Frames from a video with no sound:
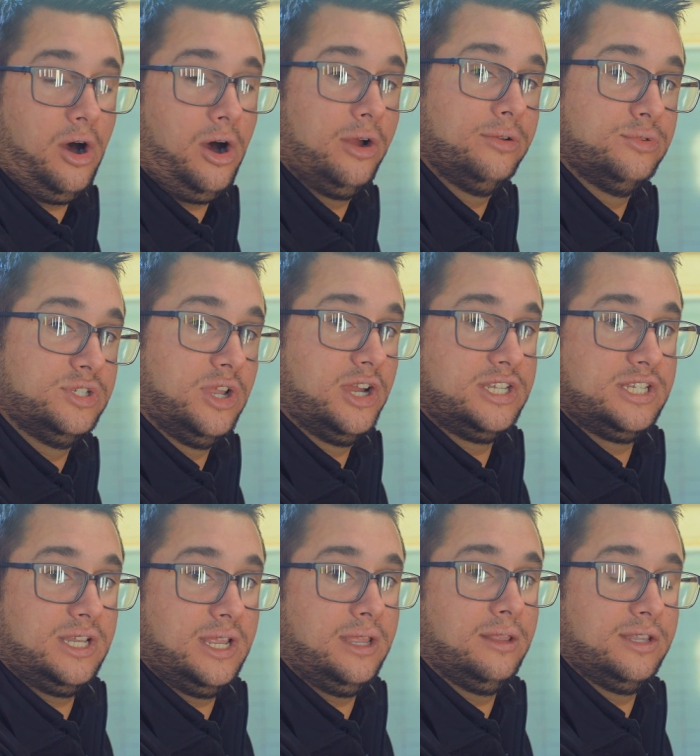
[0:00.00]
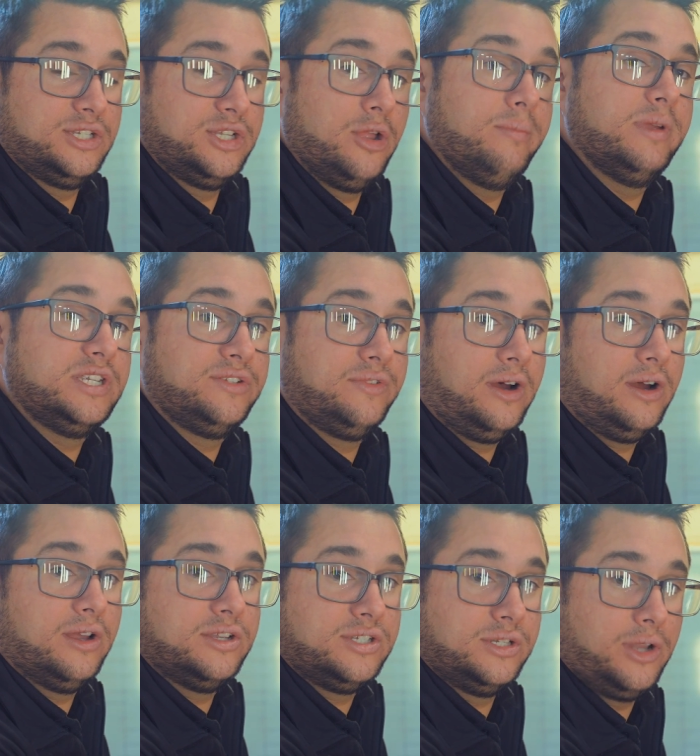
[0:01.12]
idles nicely, there's no
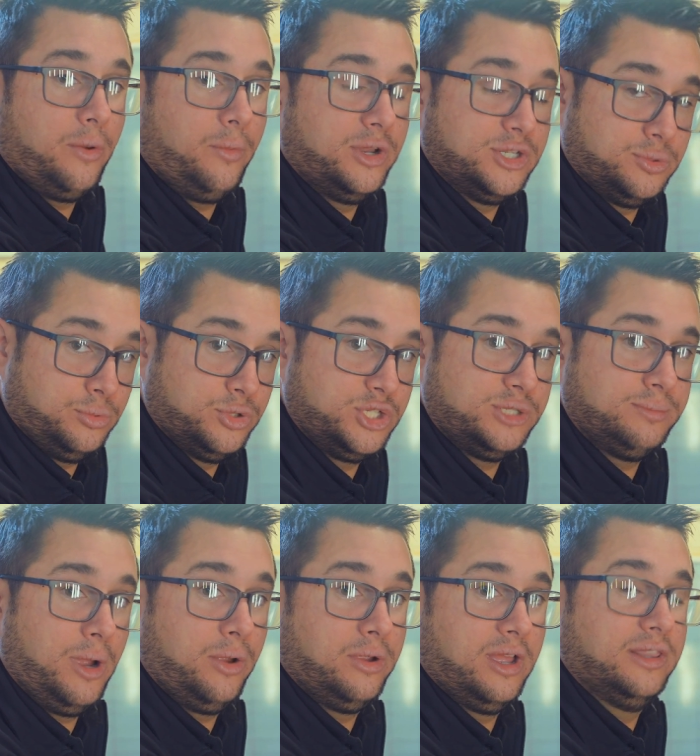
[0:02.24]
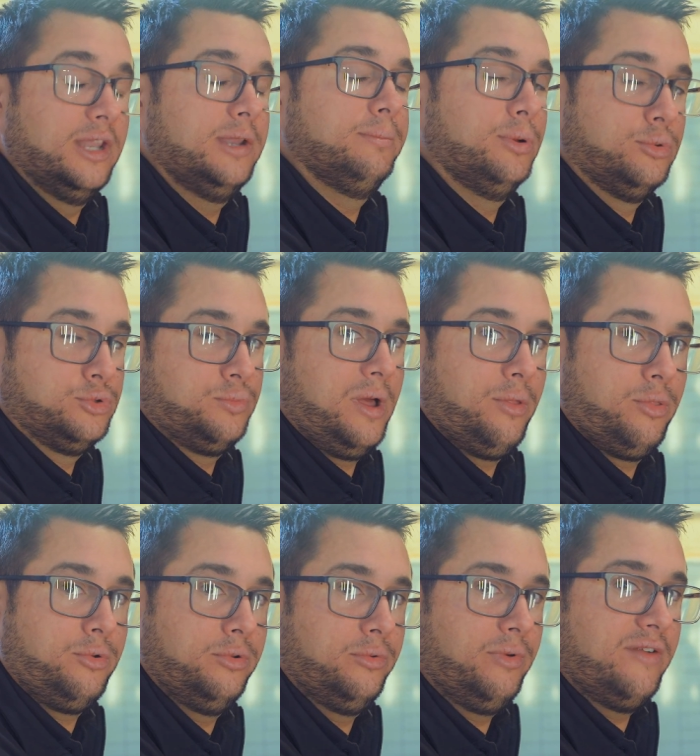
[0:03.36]
misfires, no untoward smoke and that it pulls well
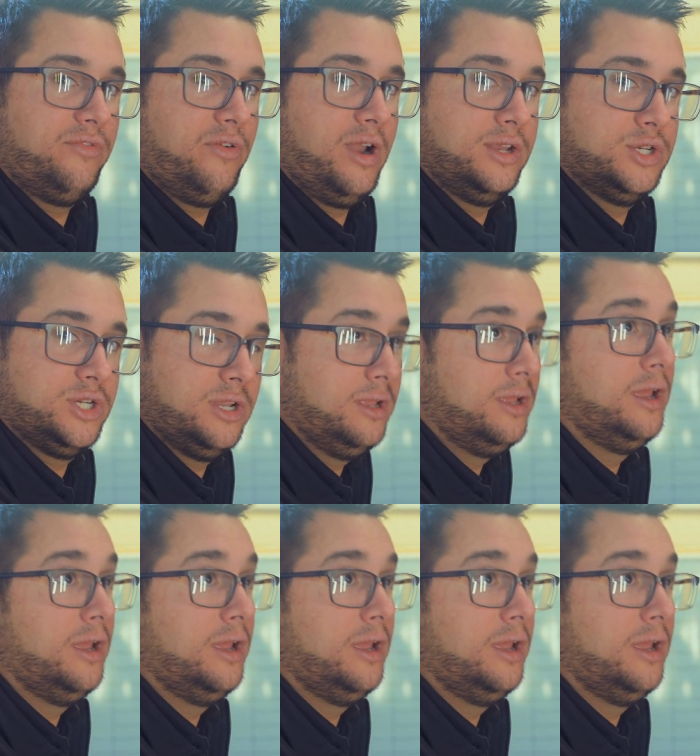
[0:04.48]
through the rev range.